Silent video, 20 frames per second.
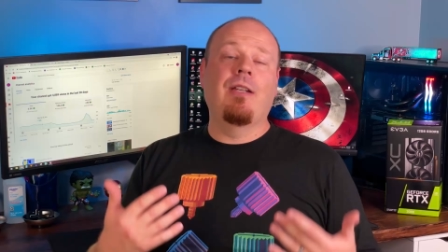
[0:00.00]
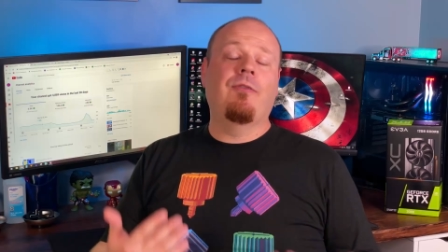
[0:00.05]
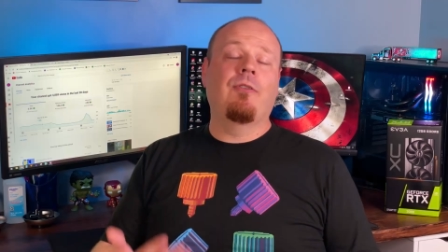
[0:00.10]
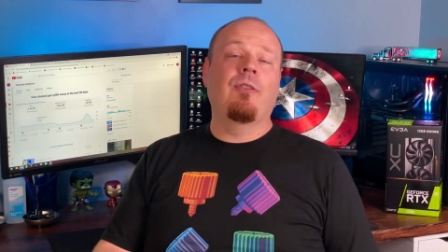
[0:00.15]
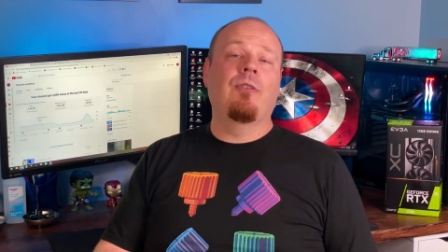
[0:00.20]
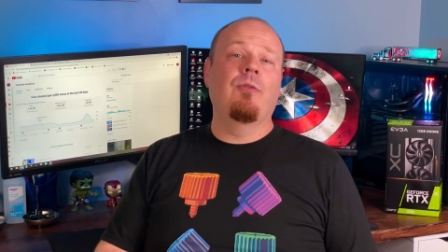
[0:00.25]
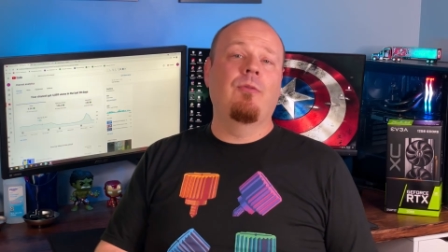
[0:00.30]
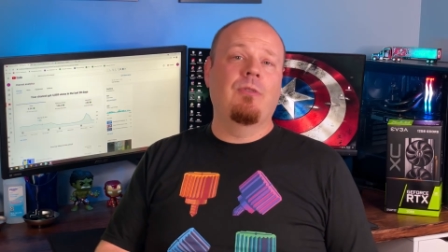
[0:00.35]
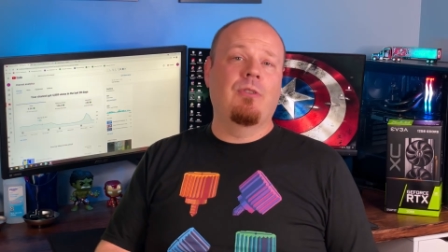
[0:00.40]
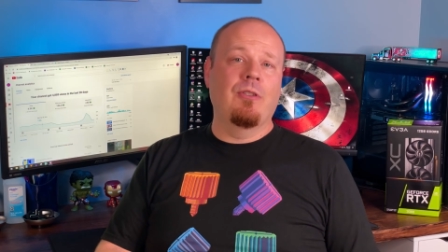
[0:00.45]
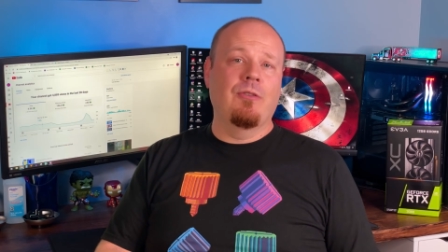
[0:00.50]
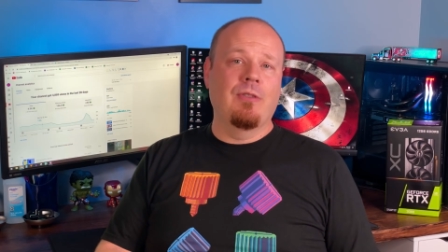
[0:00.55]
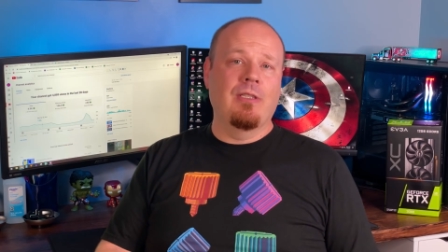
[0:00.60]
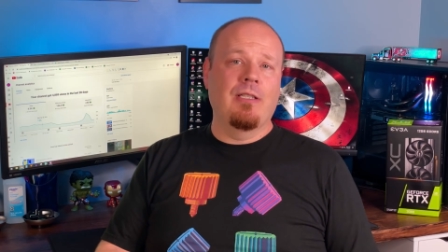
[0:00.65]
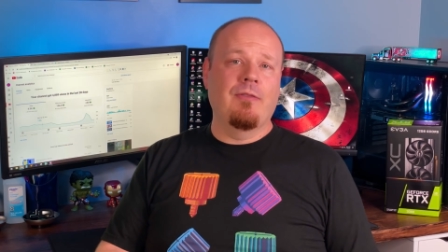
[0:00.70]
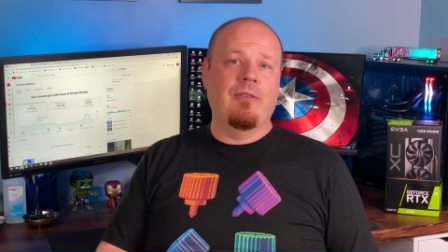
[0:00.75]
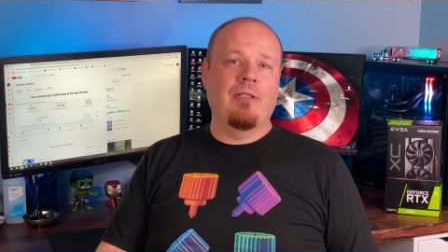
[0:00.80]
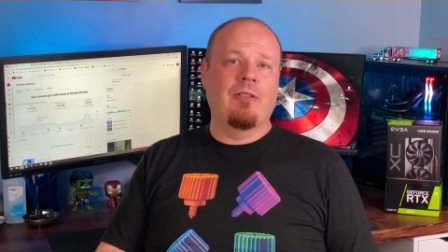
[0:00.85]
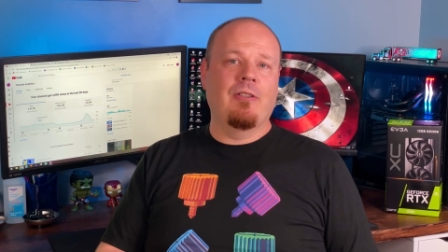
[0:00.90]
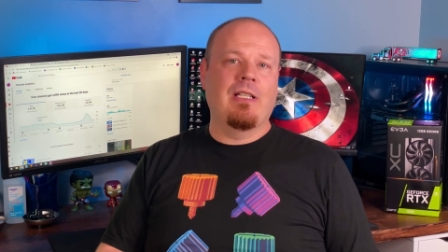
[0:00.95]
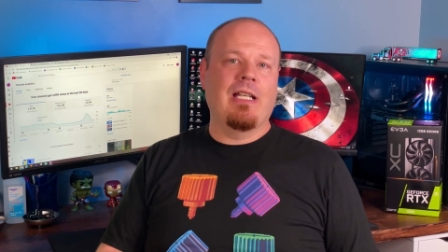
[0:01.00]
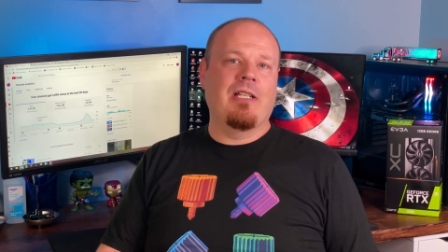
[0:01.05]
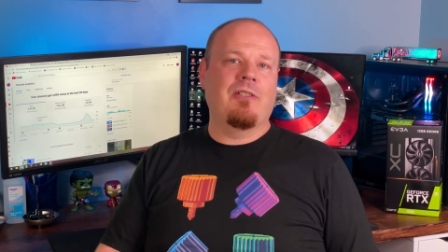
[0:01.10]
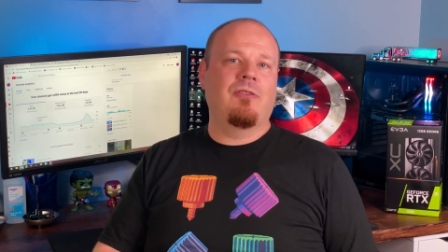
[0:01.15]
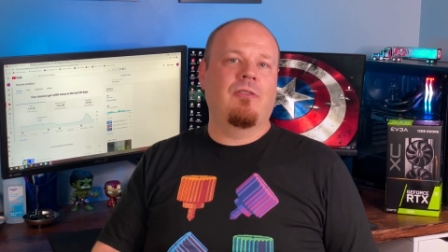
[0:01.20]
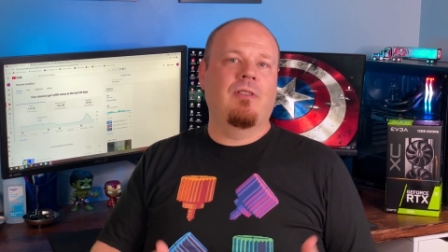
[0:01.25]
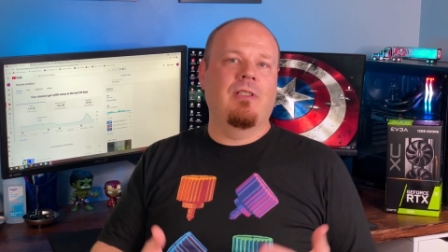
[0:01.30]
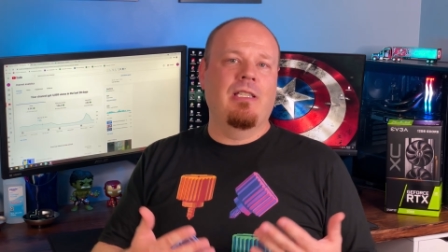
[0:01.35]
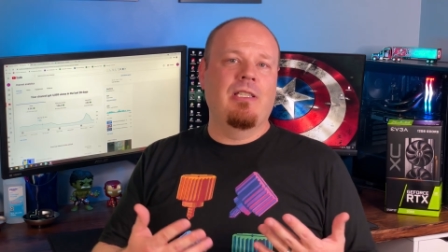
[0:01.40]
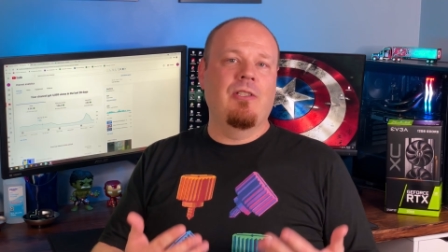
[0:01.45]
you do live
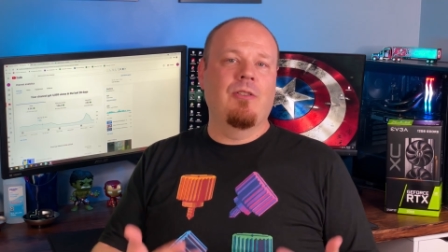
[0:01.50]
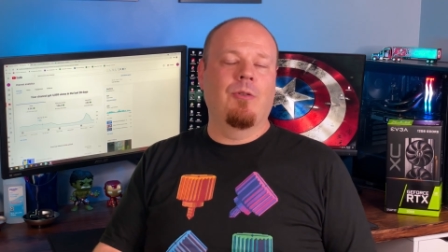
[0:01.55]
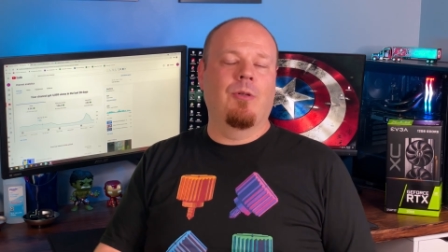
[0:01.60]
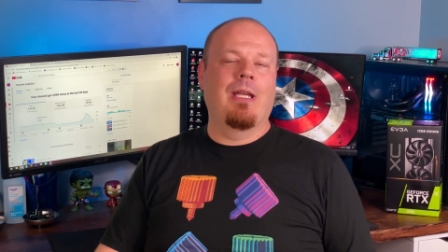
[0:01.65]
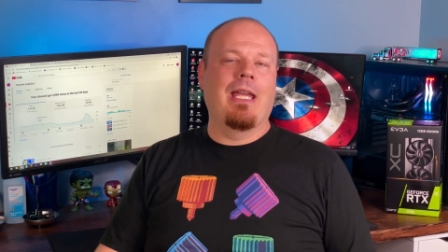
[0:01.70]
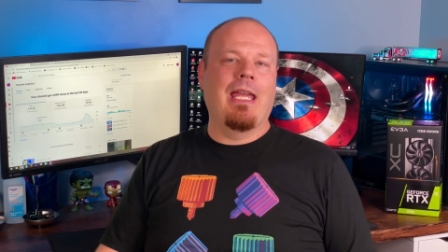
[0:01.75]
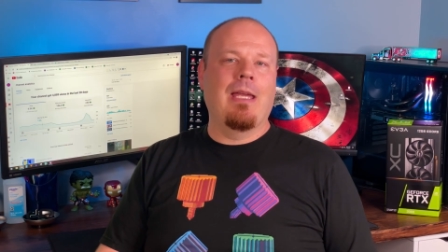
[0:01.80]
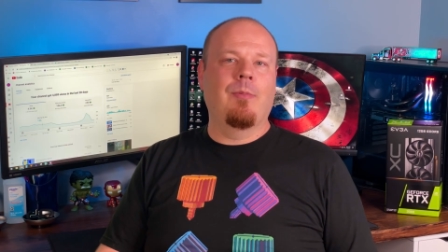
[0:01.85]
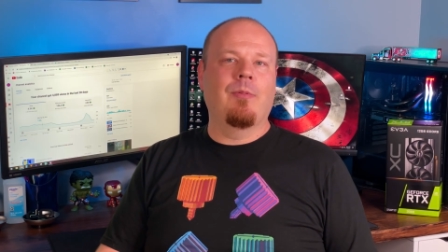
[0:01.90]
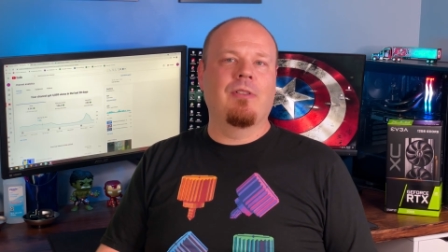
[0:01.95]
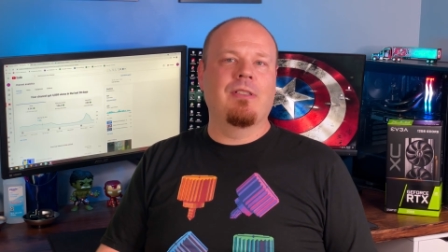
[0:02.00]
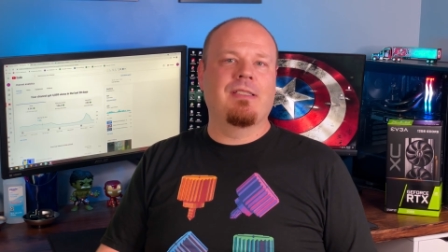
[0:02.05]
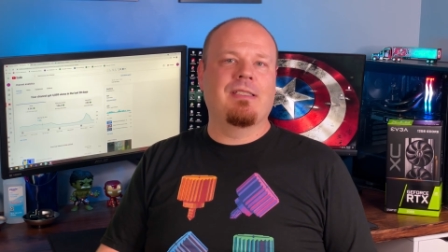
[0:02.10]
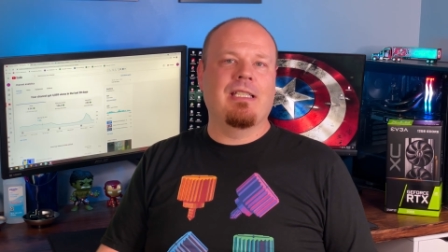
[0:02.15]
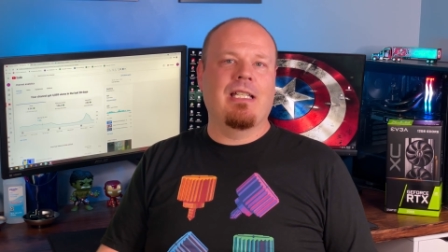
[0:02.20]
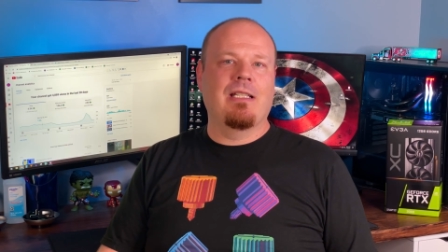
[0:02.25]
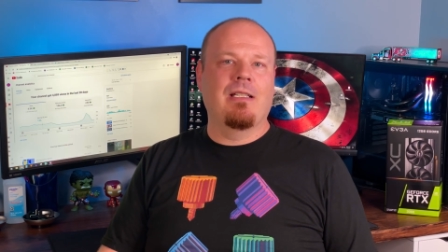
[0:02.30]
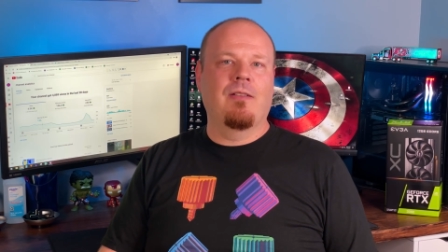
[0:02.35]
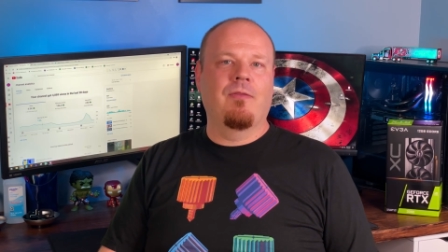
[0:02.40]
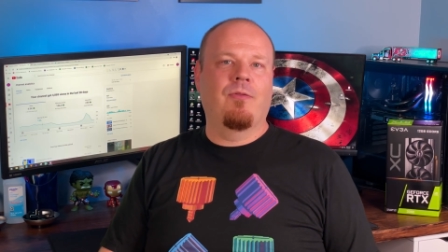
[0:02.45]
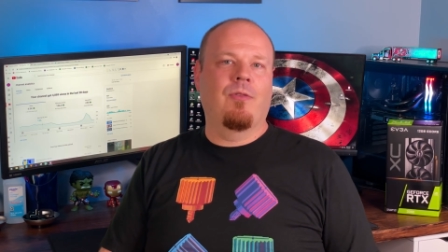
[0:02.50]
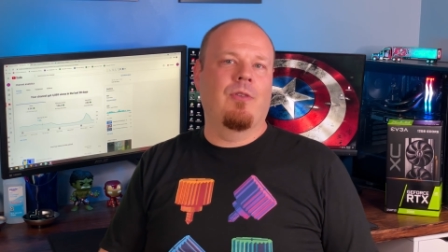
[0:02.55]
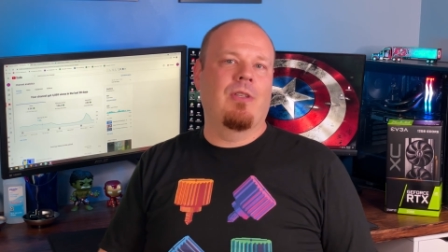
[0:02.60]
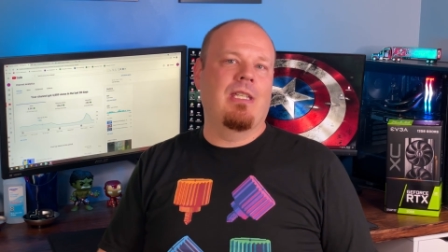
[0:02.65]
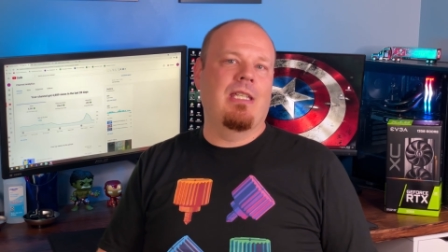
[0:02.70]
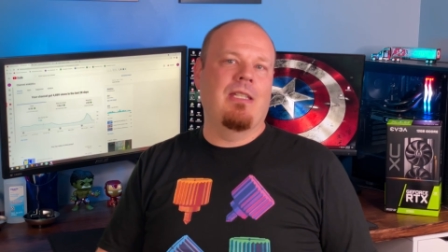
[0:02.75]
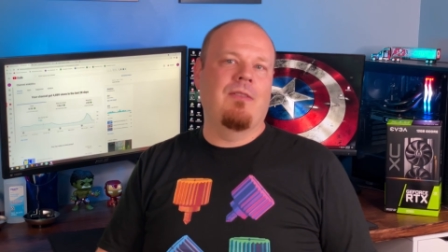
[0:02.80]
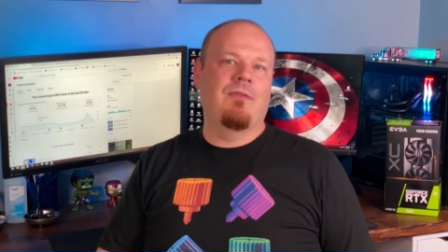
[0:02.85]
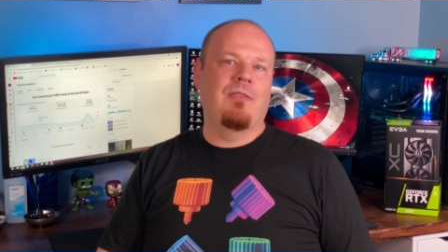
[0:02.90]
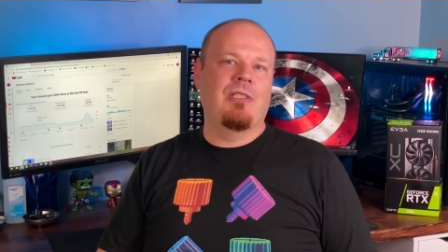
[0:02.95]
internationally, you're able to sign up for
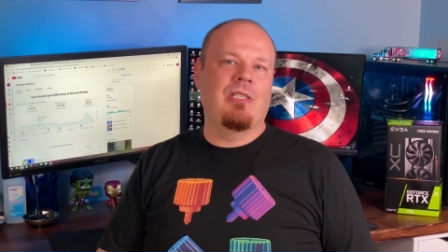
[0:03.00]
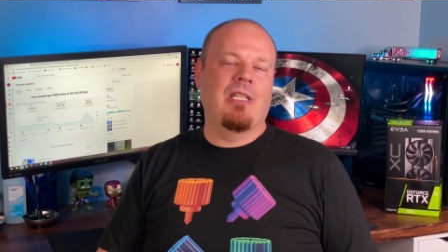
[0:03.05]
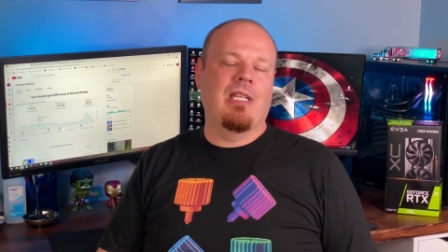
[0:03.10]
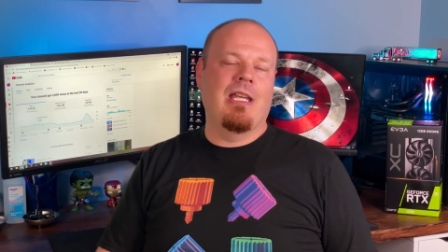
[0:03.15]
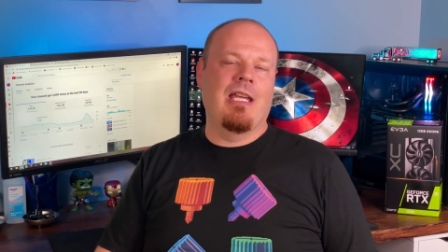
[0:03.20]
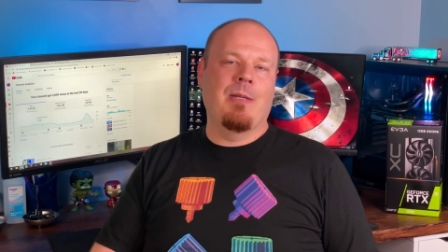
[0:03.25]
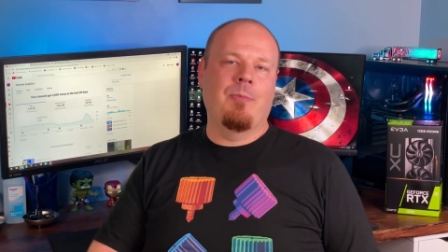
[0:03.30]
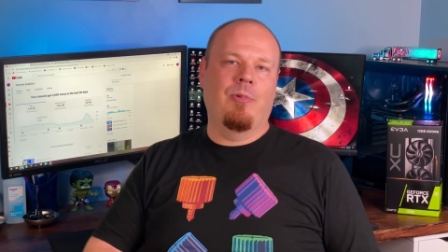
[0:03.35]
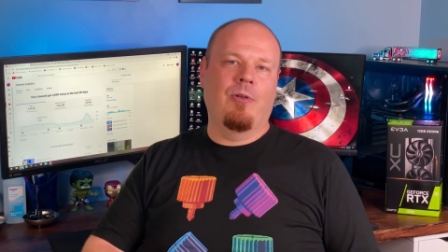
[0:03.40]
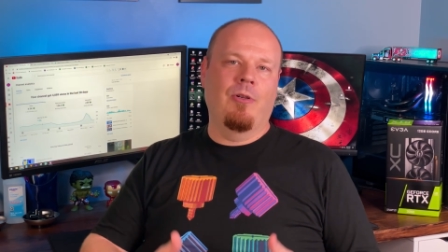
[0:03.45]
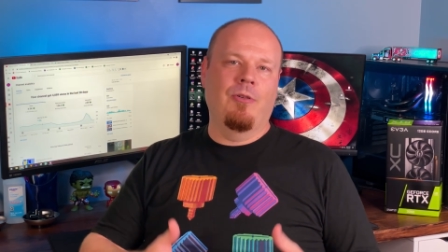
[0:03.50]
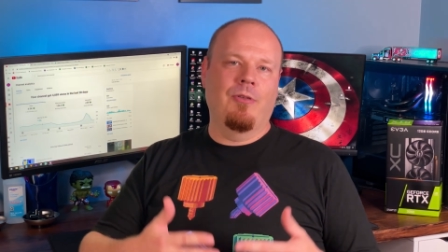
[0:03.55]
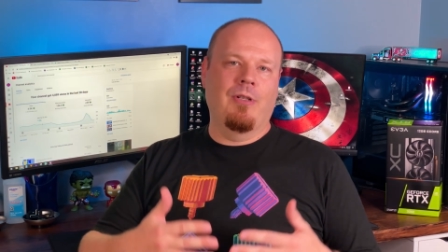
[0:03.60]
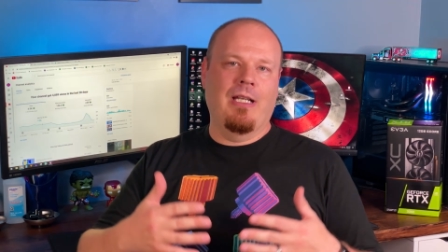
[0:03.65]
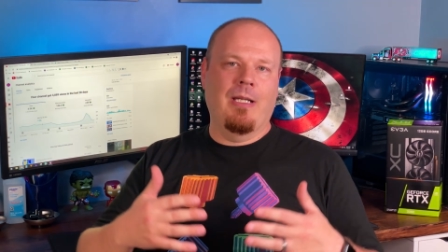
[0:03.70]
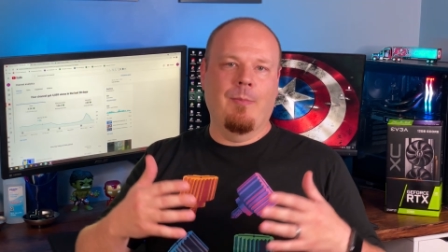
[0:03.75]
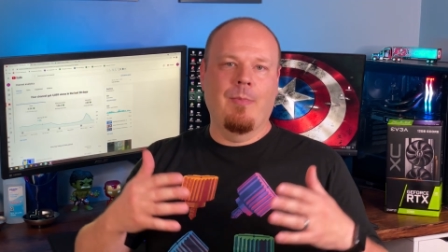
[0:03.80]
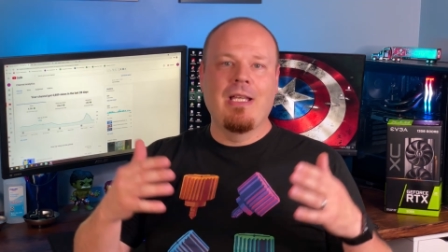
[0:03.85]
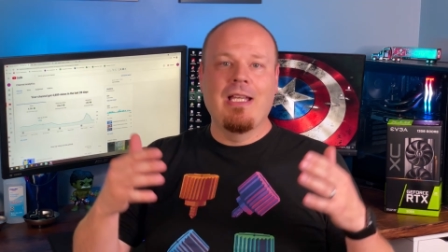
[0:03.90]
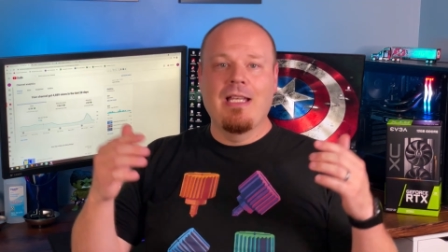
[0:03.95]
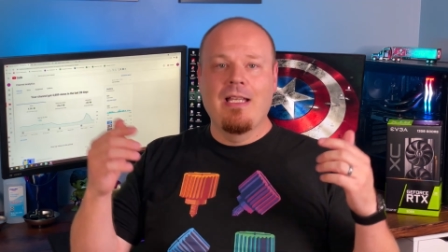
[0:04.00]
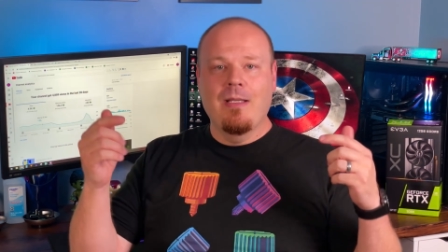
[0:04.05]
the EVGA program